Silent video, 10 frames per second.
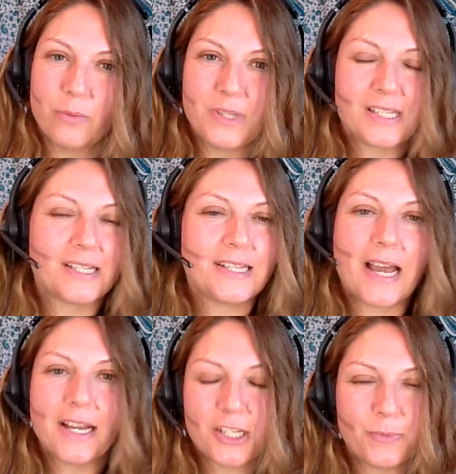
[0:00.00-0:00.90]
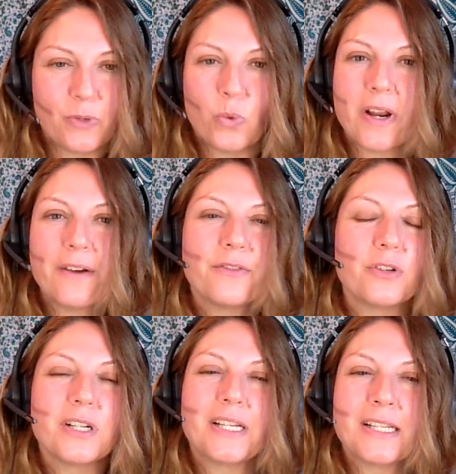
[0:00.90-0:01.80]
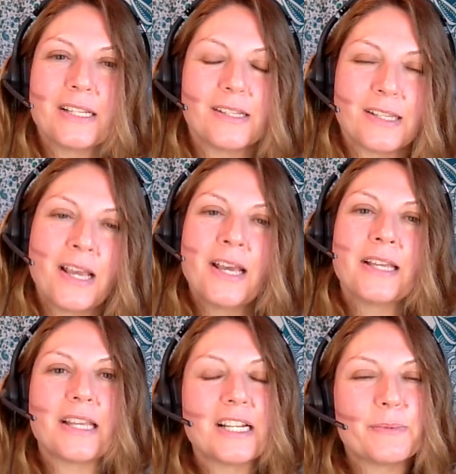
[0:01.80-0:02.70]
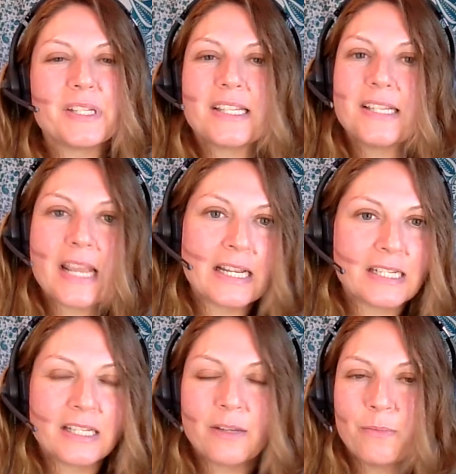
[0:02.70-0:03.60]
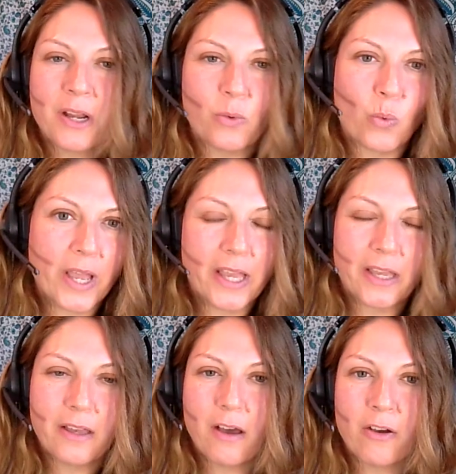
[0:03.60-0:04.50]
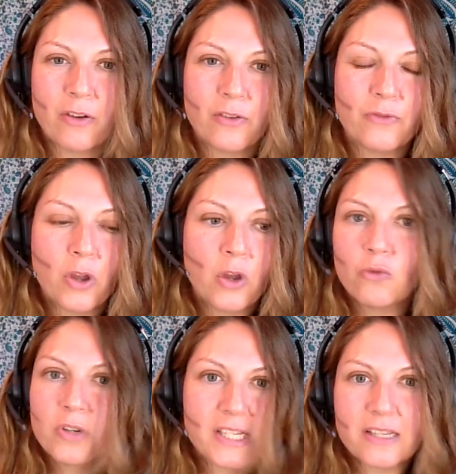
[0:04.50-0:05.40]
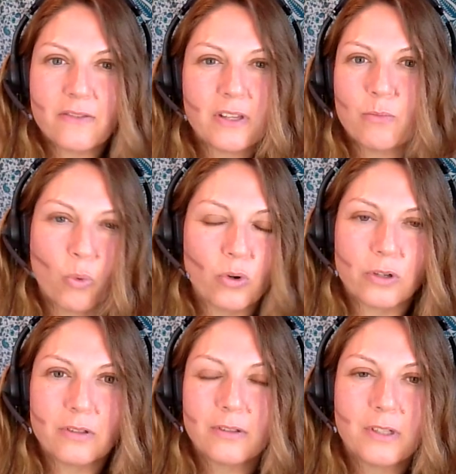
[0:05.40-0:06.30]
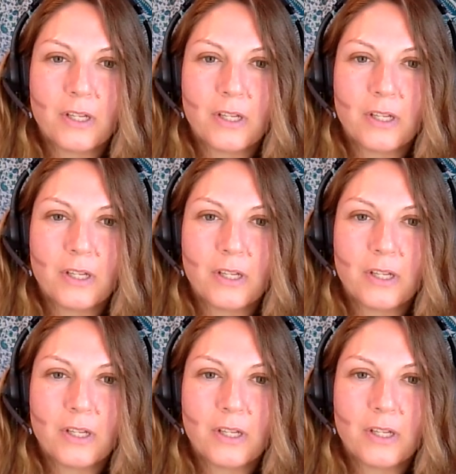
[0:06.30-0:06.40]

this attachment, whatever it is that has been standing in my way of receiving more,